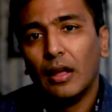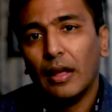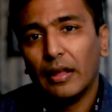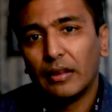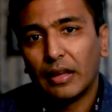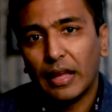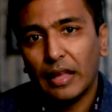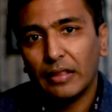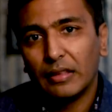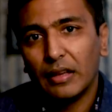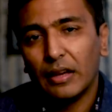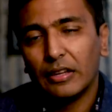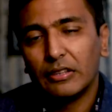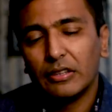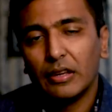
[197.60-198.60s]
And again, the
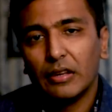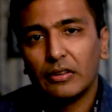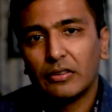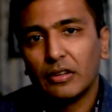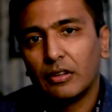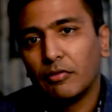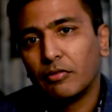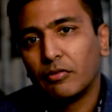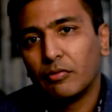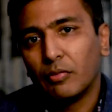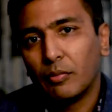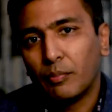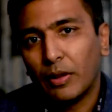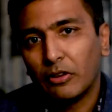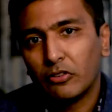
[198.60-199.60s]
idea is that if
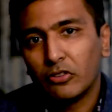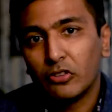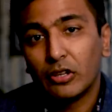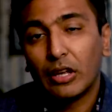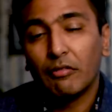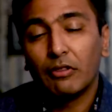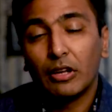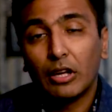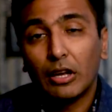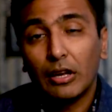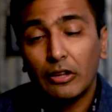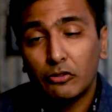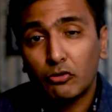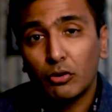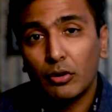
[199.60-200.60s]
patients are given a
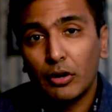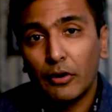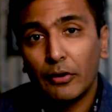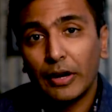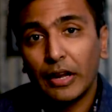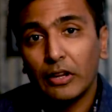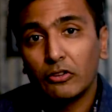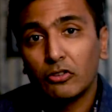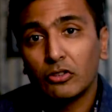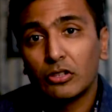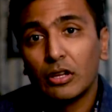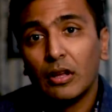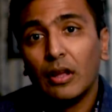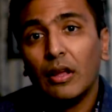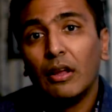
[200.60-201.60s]
cholesterol-lowering agent,
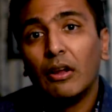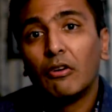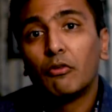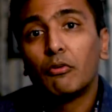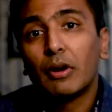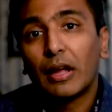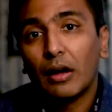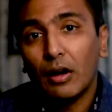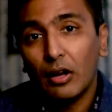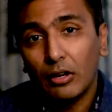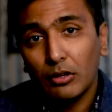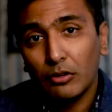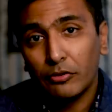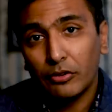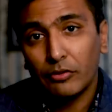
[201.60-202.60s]

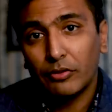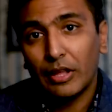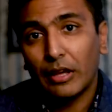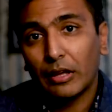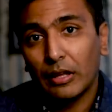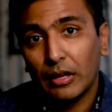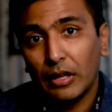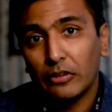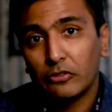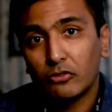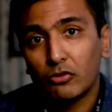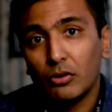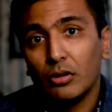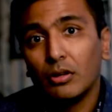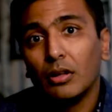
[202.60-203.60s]
regardless of their
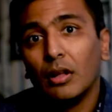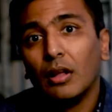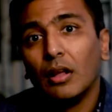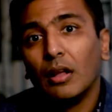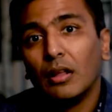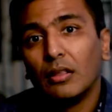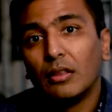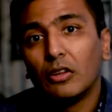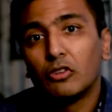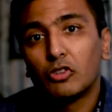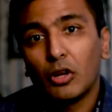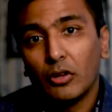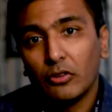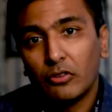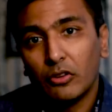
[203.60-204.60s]
cholesterol, the
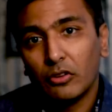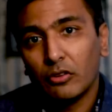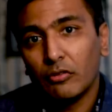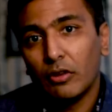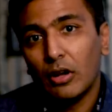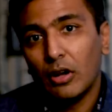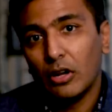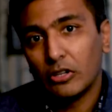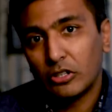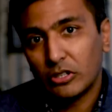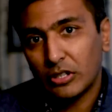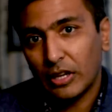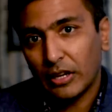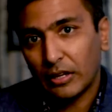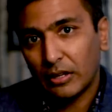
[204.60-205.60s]
chances of a heart
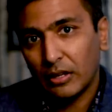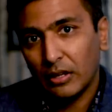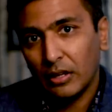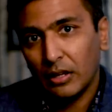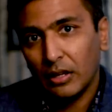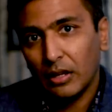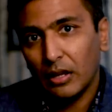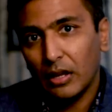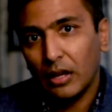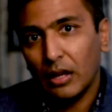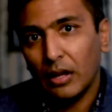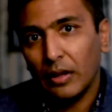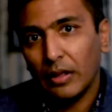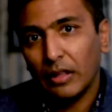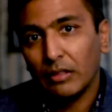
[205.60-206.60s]
attack
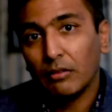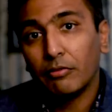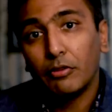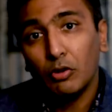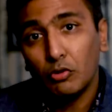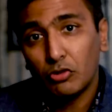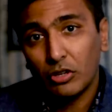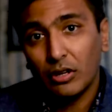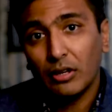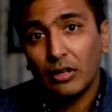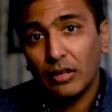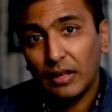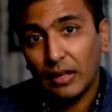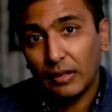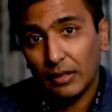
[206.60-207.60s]
Uh, in the future
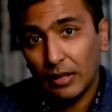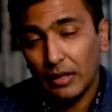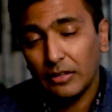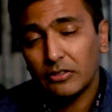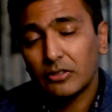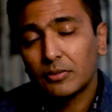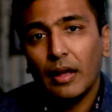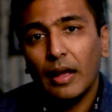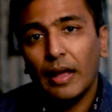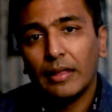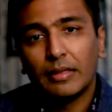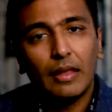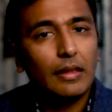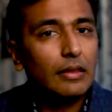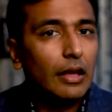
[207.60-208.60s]
get less.
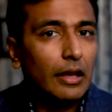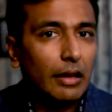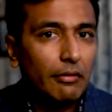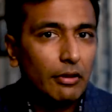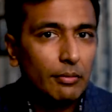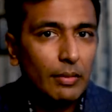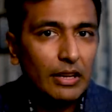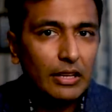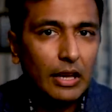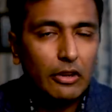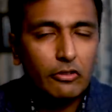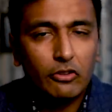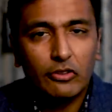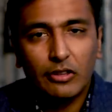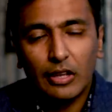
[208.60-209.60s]
And then they're given
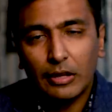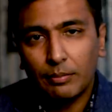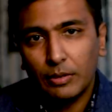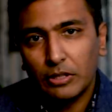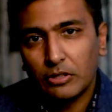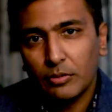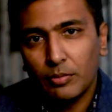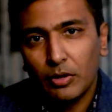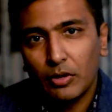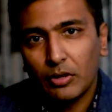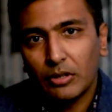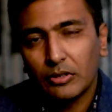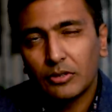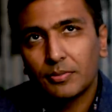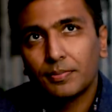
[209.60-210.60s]
medications like beta
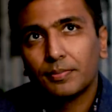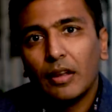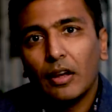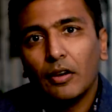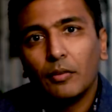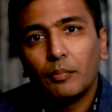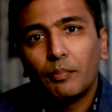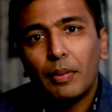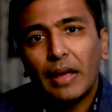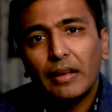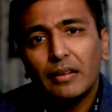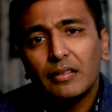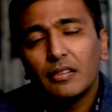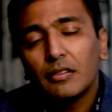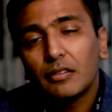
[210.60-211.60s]
blockers. Now,
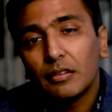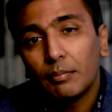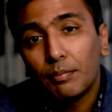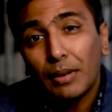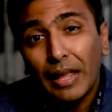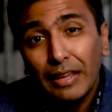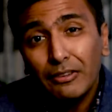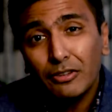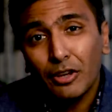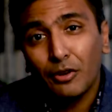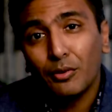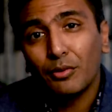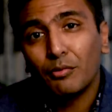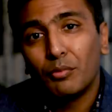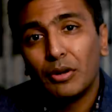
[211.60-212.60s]
Pegasus and
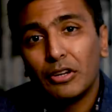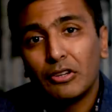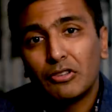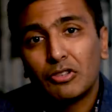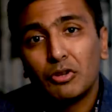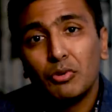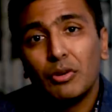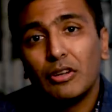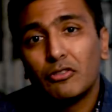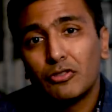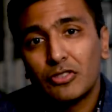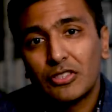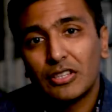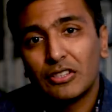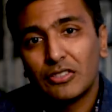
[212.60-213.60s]
Plato were two
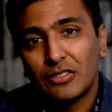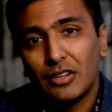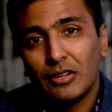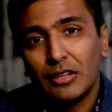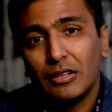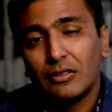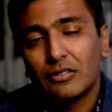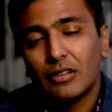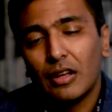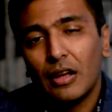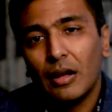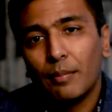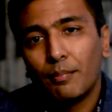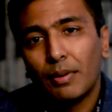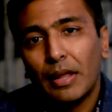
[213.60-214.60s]
interesting studies.
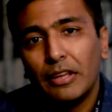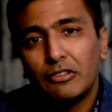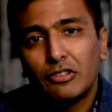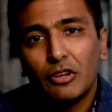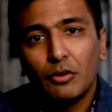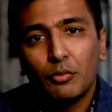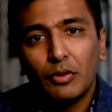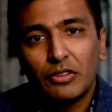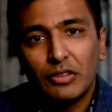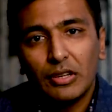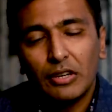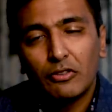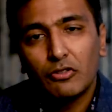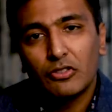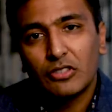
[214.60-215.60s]
Uh, Plato was an
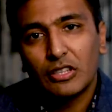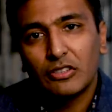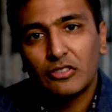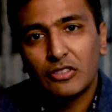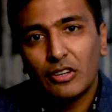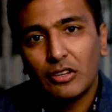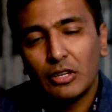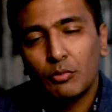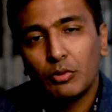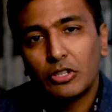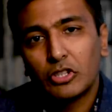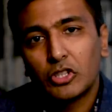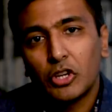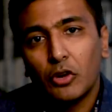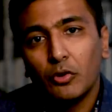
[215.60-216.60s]
interesting study which
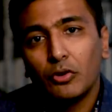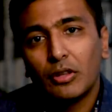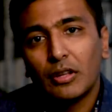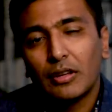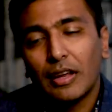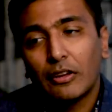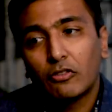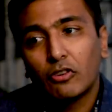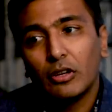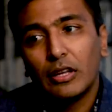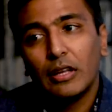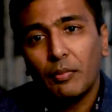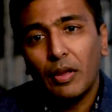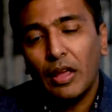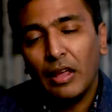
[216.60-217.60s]
showed that actually
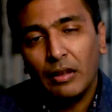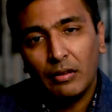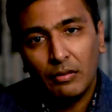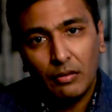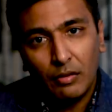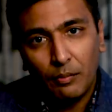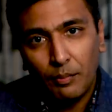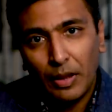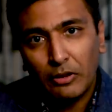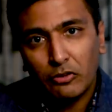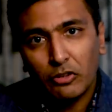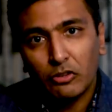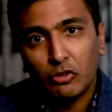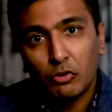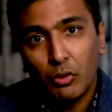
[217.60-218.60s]
in
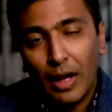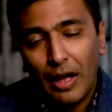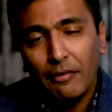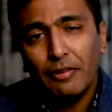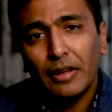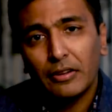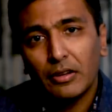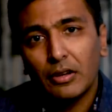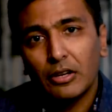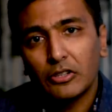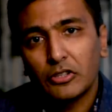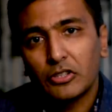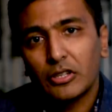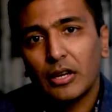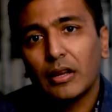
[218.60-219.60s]
patients who have had a heart
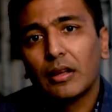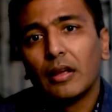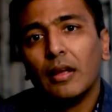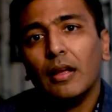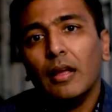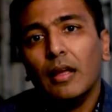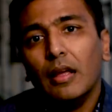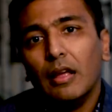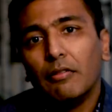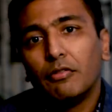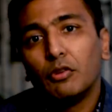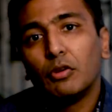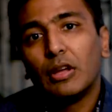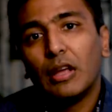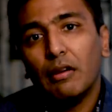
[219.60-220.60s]
attack, if
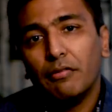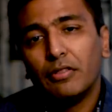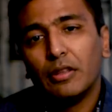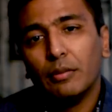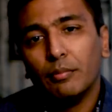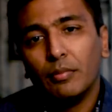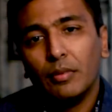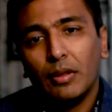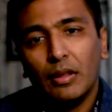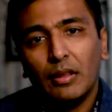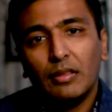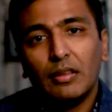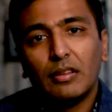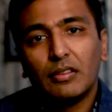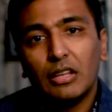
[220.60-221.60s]
you give them
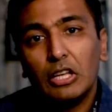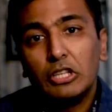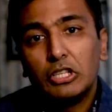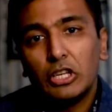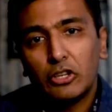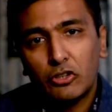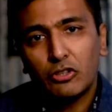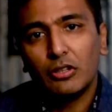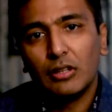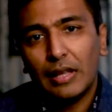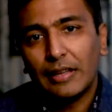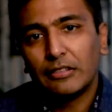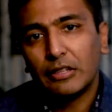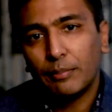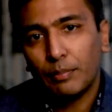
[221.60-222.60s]
this additional
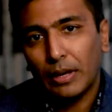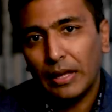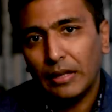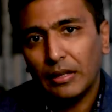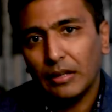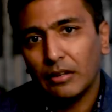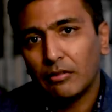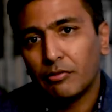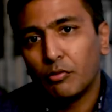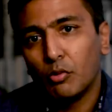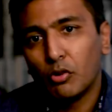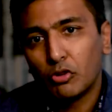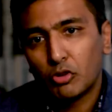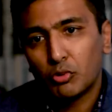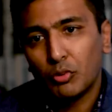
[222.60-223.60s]
antiplatelet
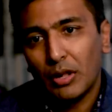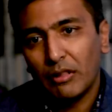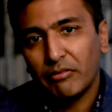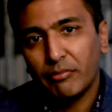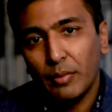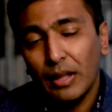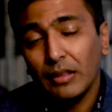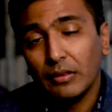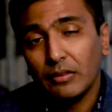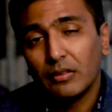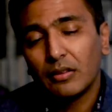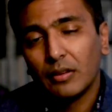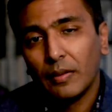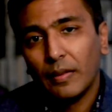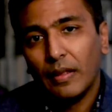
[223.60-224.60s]
for twelve
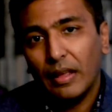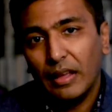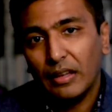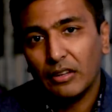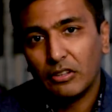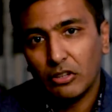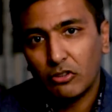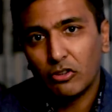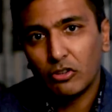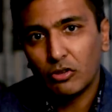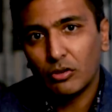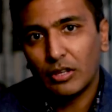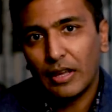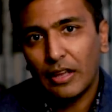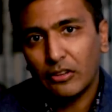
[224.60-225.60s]
months, in addition to
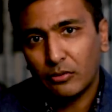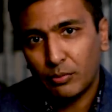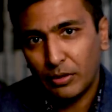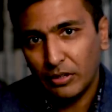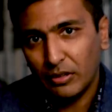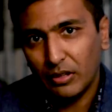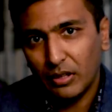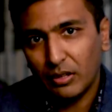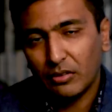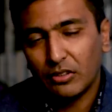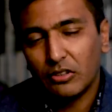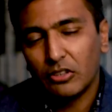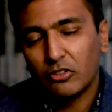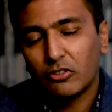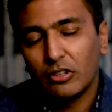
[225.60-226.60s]
the aspirin, this
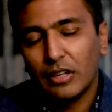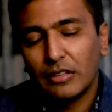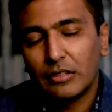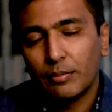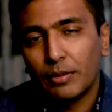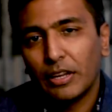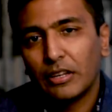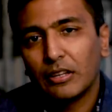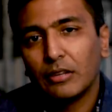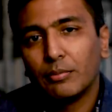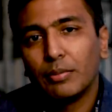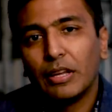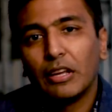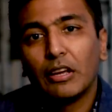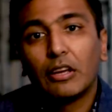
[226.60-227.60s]
additional antiplatelet
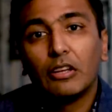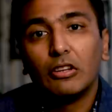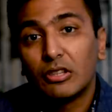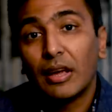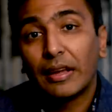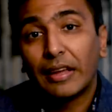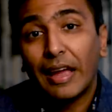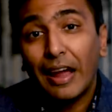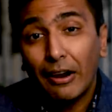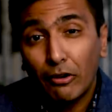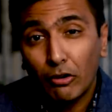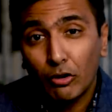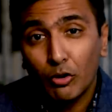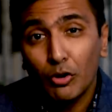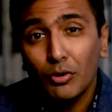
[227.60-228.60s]
being a
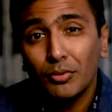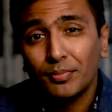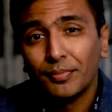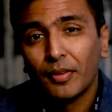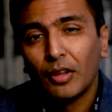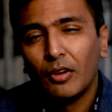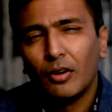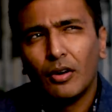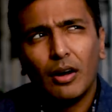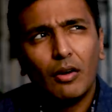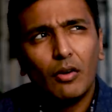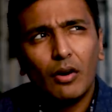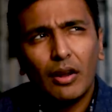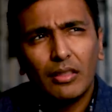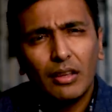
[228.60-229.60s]
ticagrelor,
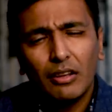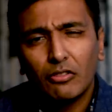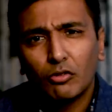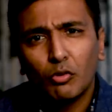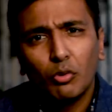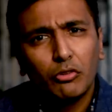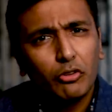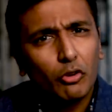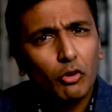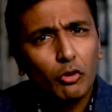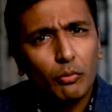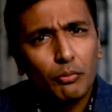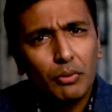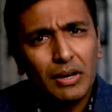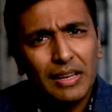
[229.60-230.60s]
uh, I think it's also
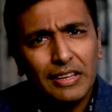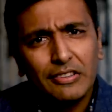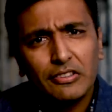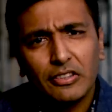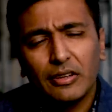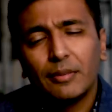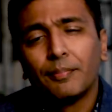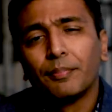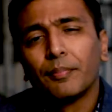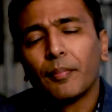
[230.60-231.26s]
called Brilinta.